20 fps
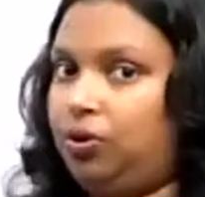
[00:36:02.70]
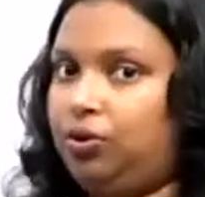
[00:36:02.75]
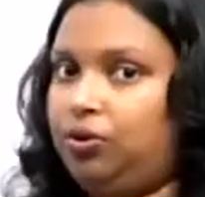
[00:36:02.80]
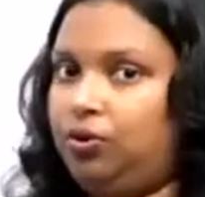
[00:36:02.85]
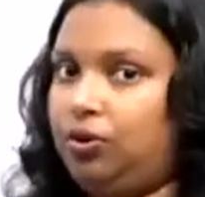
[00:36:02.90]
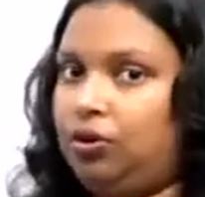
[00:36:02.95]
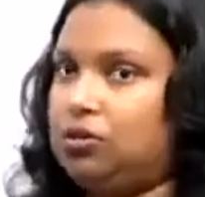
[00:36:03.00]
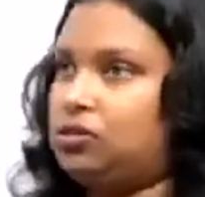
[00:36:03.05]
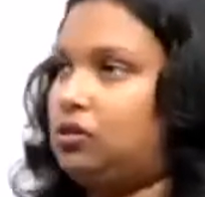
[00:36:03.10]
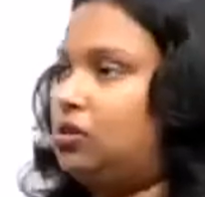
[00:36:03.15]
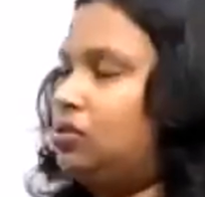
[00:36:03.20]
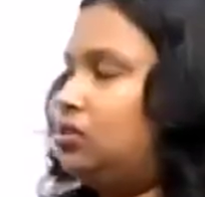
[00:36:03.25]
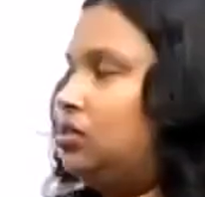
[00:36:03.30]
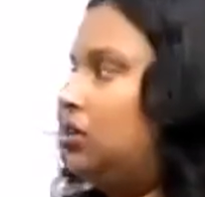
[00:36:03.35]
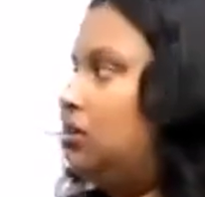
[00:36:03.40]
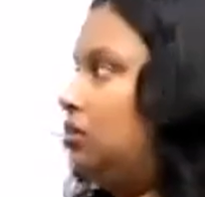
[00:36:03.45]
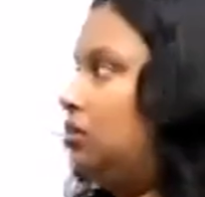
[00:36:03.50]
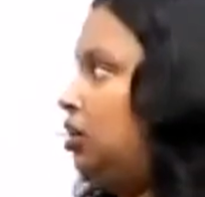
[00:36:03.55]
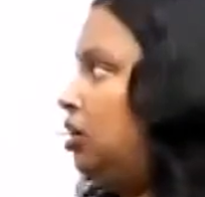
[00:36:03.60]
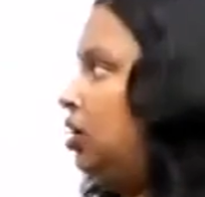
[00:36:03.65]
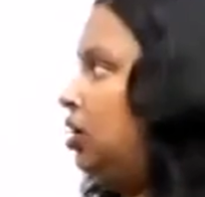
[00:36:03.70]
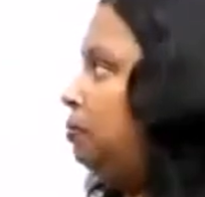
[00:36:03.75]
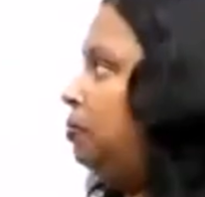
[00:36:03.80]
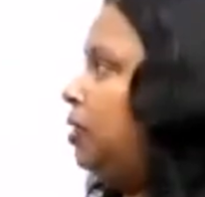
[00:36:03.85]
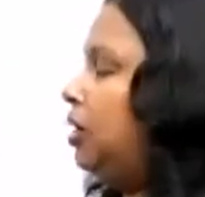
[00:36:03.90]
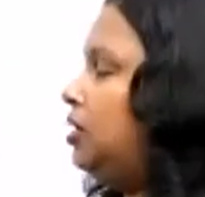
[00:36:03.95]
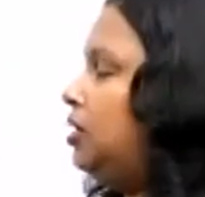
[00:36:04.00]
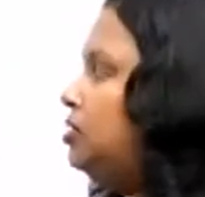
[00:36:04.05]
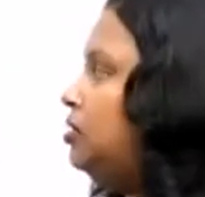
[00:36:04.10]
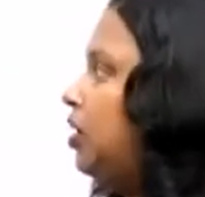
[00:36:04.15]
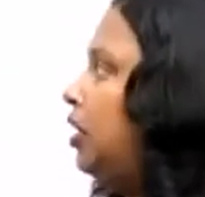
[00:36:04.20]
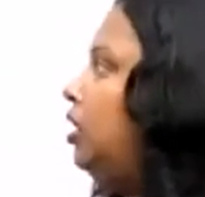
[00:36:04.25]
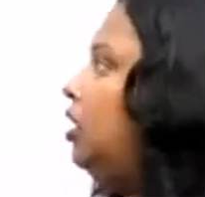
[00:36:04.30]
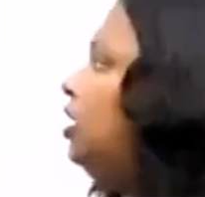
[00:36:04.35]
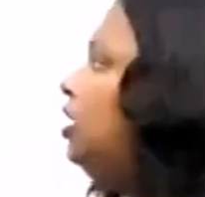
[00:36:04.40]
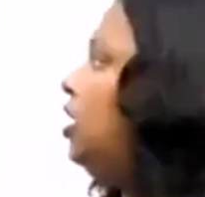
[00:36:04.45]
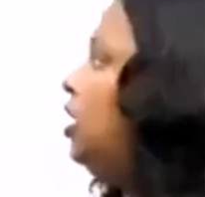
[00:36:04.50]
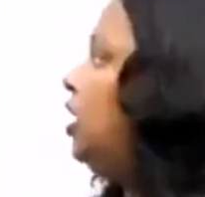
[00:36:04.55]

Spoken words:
going to discuss the theory parts, right?